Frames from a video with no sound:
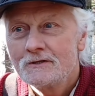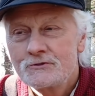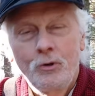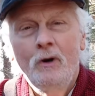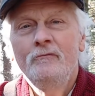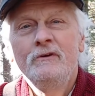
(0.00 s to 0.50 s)

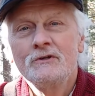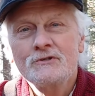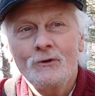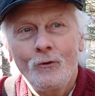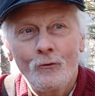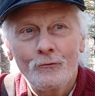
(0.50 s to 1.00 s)
12 years
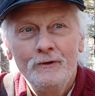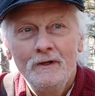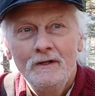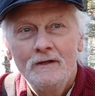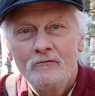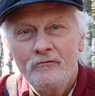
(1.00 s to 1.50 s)
old,
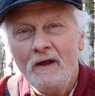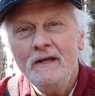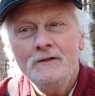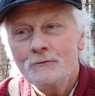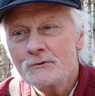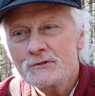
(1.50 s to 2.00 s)

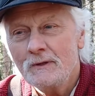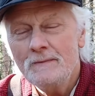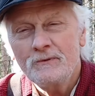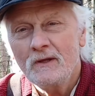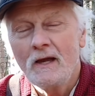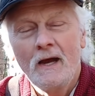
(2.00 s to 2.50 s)
finding those
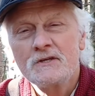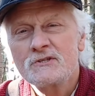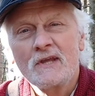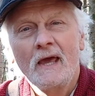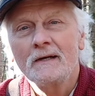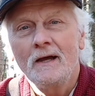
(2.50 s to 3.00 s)
scrapes, I
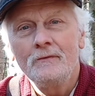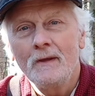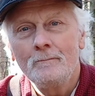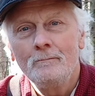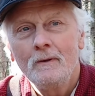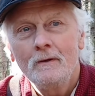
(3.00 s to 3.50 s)
sat on
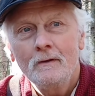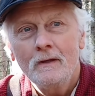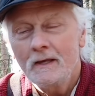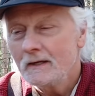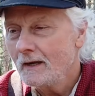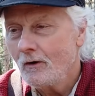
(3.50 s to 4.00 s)
them,
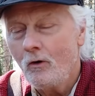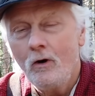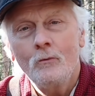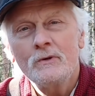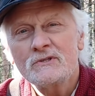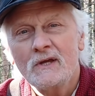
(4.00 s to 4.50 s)
and I
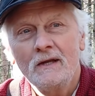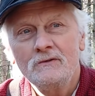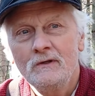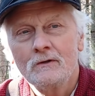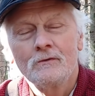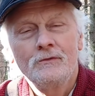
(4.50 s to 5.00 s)
always got
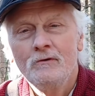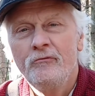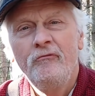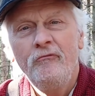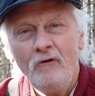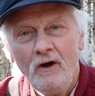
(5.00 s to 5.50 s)
deer. They're
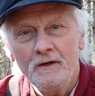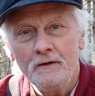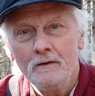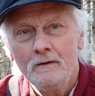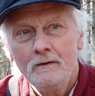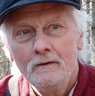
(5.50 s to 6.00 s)

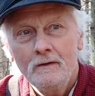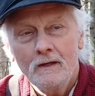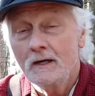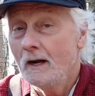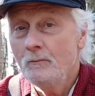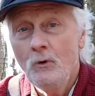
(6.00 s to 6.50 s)
fun.
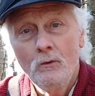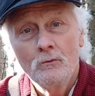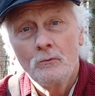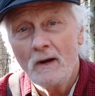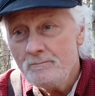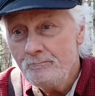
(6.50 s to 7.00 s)
And I'm going
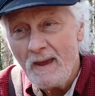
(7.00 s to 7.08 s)
right